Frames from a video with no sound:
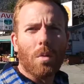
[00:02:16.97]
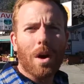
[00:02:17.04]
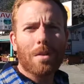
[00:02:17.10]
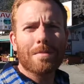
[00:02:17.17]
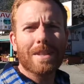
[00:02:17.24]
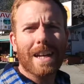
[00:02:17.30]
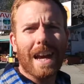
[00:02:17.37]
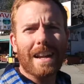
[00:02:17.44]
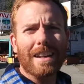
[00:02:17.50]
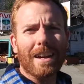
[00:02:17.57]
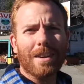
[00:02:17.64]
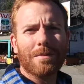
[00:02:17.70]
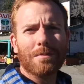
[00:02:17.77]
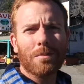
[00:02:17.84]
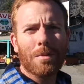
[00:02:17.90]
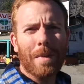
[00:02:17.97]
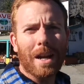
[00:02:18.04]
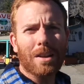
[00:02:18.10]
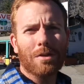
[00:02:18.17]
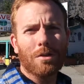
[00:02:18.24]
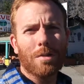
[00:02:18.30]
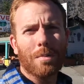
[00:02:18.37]
Welcome to Canada. We
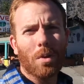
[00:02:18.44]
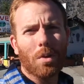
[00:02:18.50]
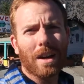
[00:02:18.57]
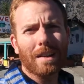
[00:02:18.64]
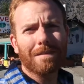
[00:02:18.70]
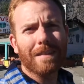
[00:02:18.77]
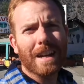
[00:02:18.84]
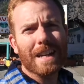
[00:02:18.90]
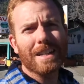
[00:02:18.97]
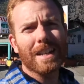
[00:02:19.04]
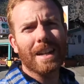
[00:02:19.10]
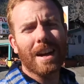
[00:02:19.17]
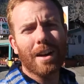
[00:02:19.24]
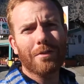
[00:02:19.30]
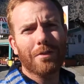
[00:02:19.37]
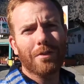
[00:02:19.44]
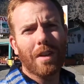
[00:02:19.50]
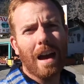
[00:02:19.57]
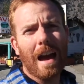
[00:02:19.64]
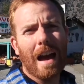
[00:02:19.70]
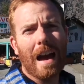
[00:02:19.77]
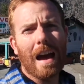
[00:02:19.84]
made it through the border, easy enough.
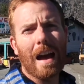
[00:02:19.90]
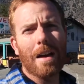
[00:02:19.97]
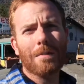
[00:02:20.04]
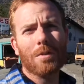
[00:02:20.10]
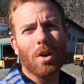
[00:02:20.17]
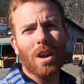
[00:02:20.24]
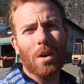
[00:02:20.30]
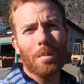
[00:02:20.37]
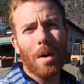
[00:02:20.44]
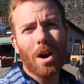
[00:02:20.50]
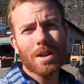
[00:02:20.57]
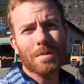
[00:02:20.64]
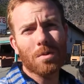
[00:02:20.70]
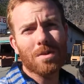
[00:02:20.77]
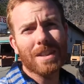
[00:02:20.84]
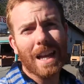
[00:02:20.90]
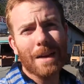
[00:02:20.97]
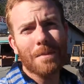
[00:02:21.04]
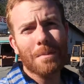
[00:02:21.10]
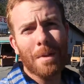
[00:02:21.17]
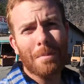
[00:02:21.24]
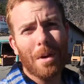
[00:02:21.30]
Got a little passport
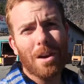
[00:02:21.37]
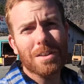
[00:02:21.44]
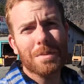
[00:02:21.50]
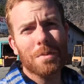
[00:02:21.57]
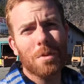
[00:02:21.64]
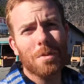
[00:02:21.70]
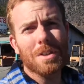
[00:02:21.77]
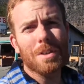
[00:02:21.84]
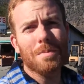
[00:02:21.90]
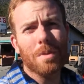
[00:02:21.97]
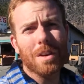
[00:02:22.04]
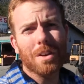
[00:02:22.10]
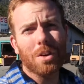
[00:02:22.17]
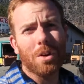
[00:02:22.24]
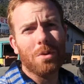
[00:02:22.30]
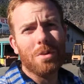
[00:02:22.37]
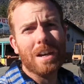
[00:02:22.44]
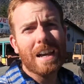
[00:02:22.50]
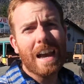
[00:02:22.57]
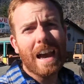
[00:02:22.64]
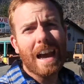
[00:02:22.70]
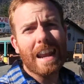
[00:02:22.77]
stamp in my passport, which is pretty cool,
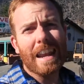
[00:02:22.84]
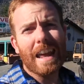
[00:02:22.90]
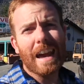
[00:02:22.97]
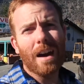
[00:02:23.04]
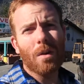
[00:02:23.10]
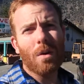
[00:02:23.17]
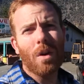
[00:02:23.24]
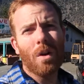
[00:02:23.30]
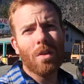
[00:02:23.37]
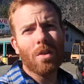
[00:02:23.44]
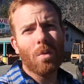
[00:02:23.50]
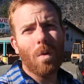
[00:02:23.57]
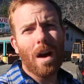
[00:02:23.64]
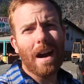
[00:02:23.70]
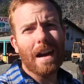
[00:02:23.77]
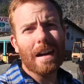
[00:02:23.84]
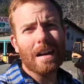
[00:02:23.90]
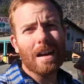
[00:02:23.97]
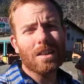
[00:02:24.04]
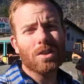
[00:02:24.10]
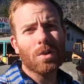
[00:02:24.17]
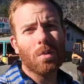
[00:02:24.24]
and now on the
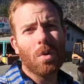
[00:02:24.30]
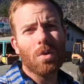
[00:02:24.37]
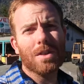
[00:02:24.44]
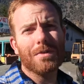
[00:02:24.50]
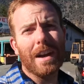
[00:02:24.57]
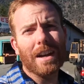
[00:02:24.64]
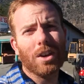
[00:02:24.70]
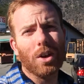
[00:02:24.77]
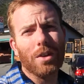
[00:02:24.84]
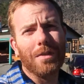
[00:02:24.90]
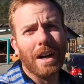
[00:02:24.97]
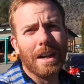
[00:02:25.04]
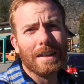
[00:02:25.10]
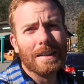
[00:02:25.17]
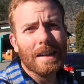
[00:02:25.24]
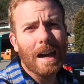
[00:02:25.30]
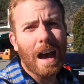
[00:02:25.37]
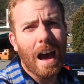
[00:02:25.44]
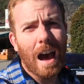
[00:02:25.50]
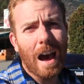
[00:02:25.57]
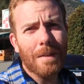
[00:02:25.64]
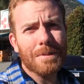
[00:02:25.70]
way towards Vancouver.
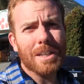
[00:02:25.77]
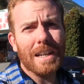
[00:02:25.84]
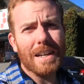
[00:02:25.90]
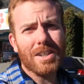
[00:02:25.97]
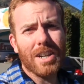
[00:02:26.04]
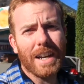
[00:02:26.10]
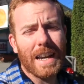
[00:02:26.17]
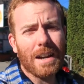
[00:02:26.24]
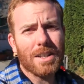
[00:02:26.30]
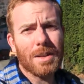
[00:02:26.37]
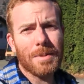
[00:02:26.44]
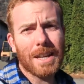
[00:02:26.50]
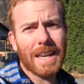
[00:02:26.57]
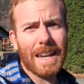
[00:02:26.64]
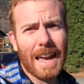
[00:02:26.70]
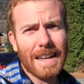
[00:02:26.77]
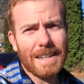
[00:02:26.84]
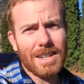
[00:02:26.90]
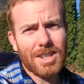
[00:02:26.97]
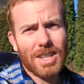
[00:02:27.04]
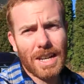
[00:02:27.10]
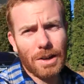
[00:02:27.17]
So let's check out some of the
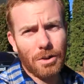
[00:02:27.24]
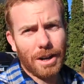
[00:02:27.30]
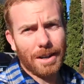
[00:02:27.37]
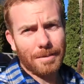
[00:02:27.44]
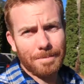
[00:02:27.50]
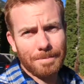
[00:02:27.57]
Canadian scenery.